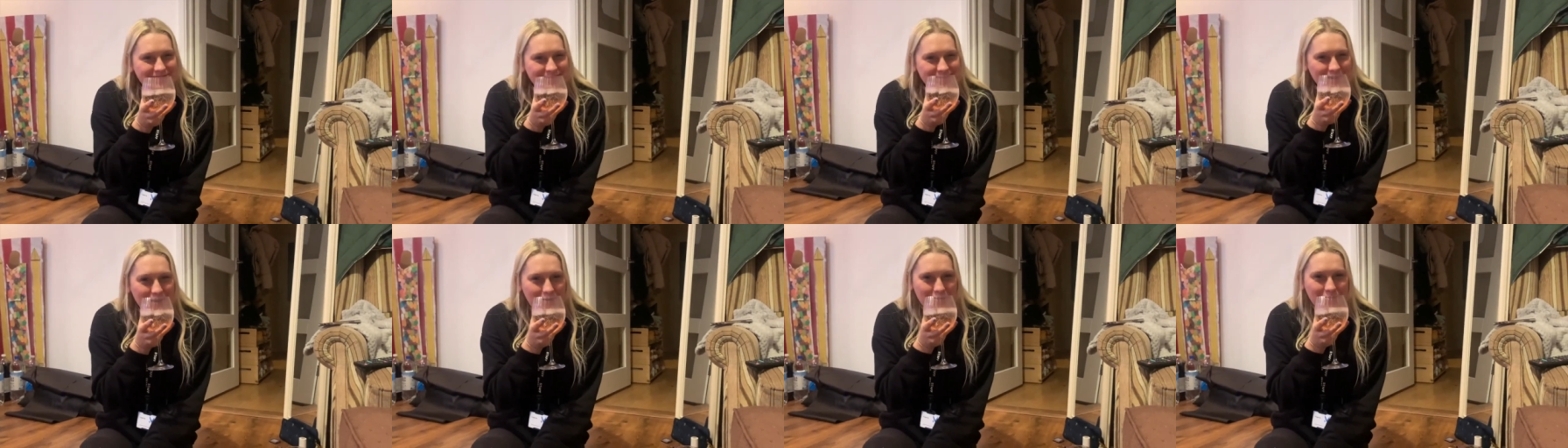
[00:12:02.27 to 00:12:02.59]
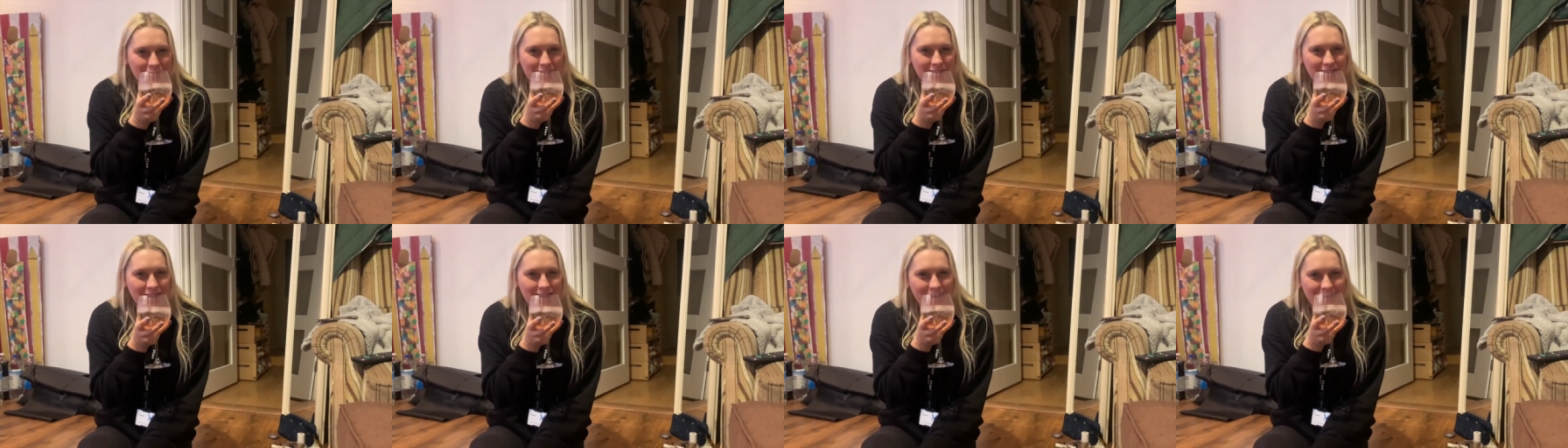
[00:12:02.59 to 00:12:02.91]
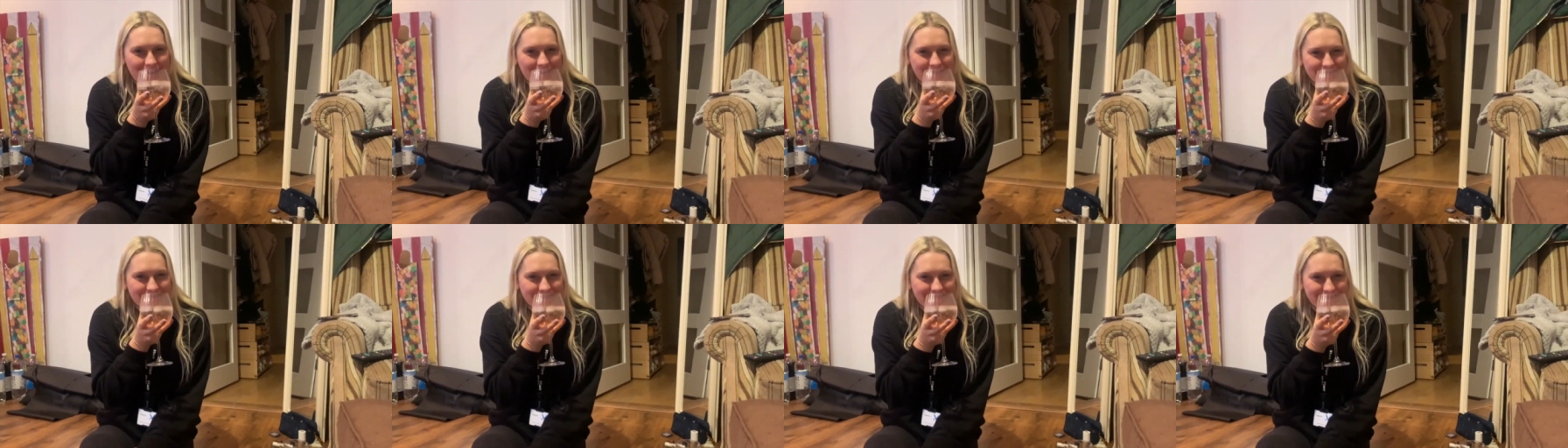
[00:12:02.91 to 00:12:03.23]
of the
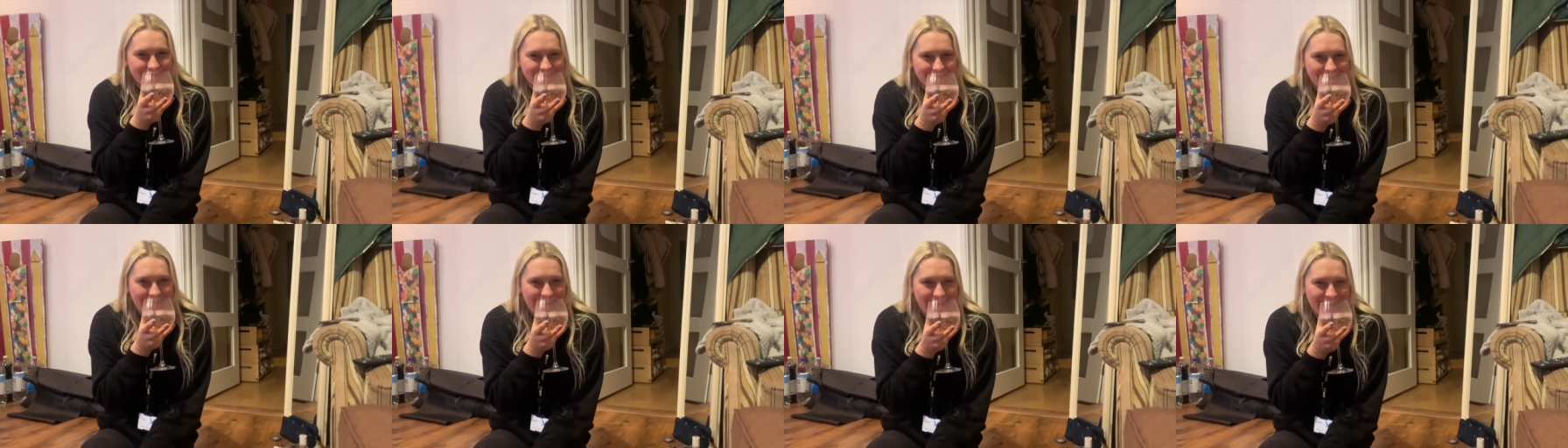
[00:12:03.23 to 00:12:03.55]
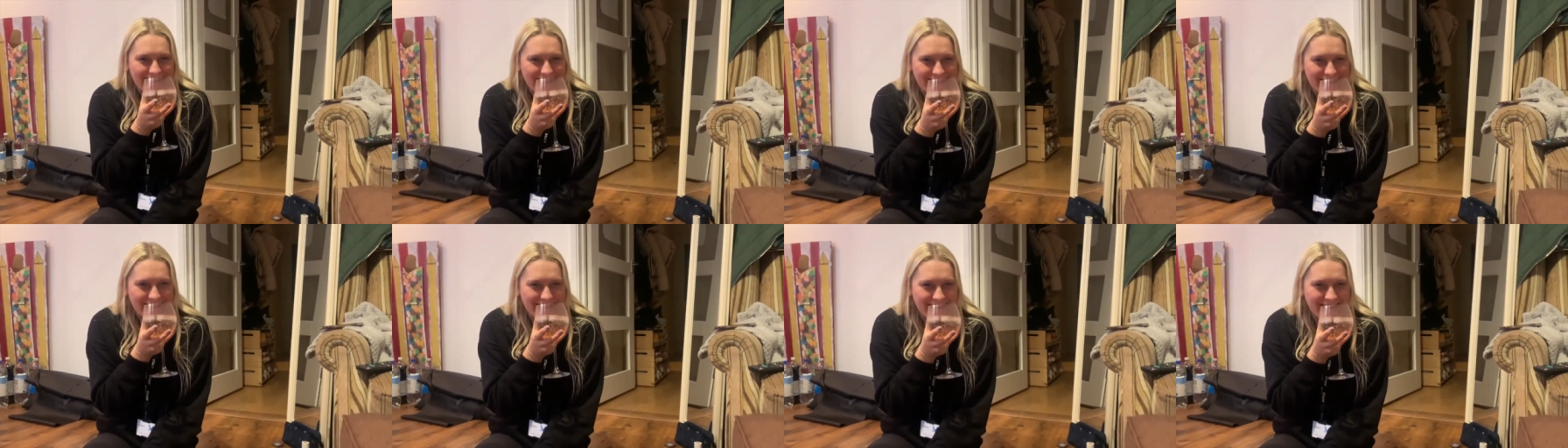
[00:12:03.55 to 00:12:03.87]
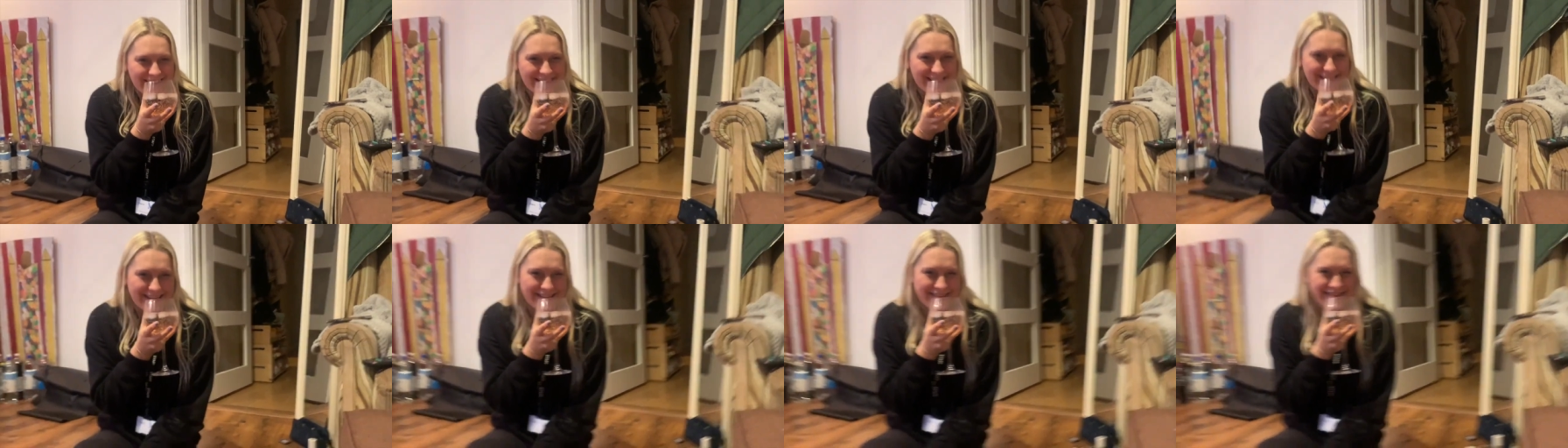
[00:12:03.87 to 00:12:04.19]
night
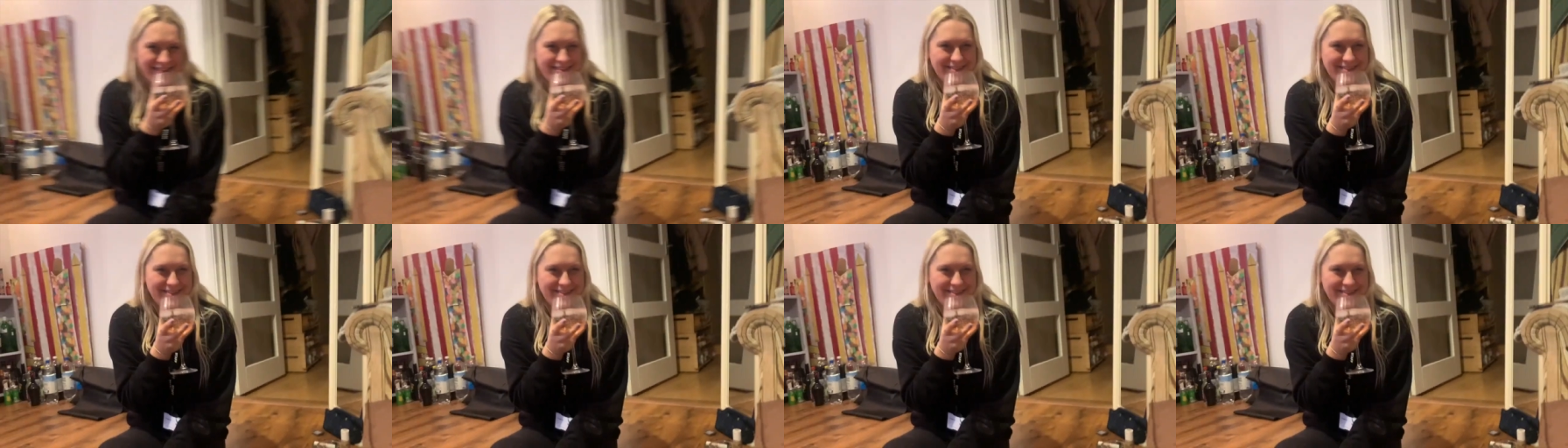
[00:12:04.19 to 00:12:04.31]
in New